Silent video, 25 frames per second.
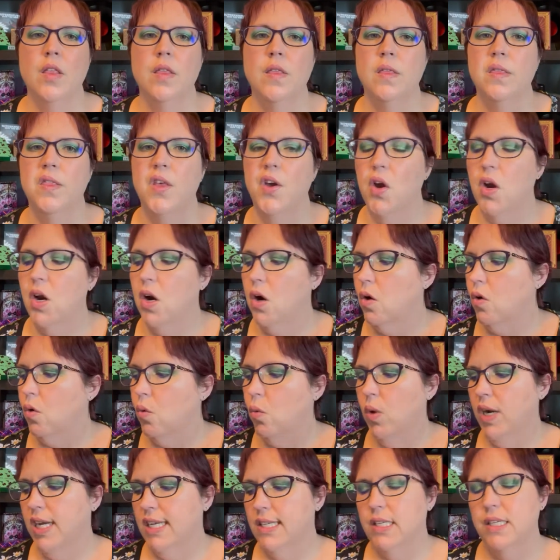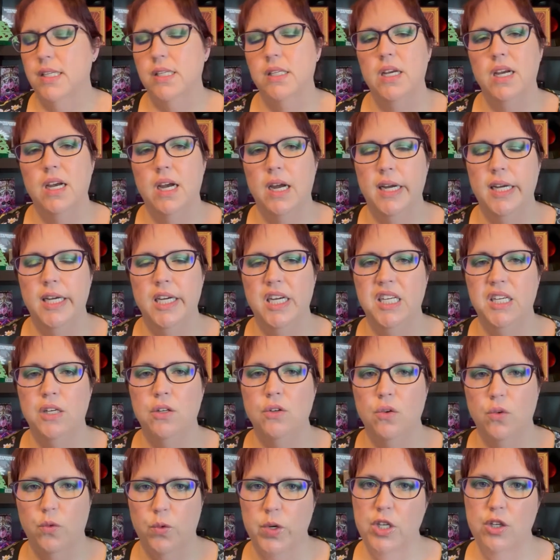They're ones that I
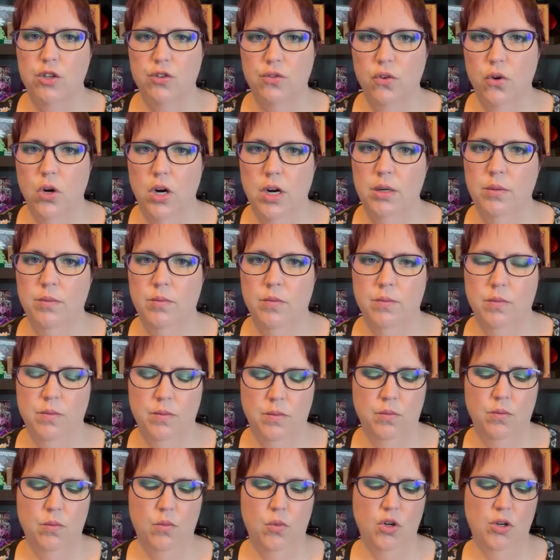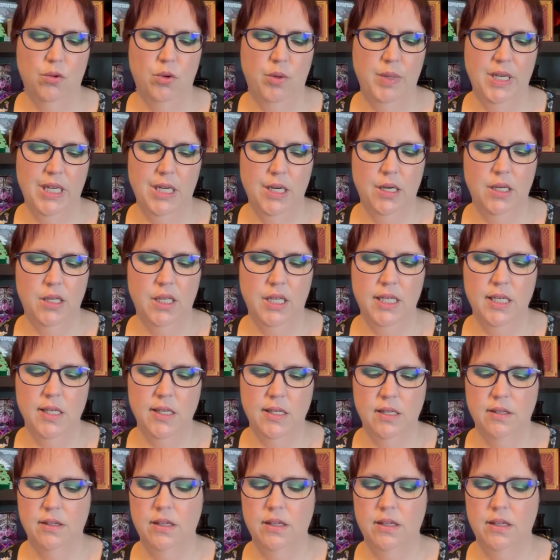reach for more repeatedly.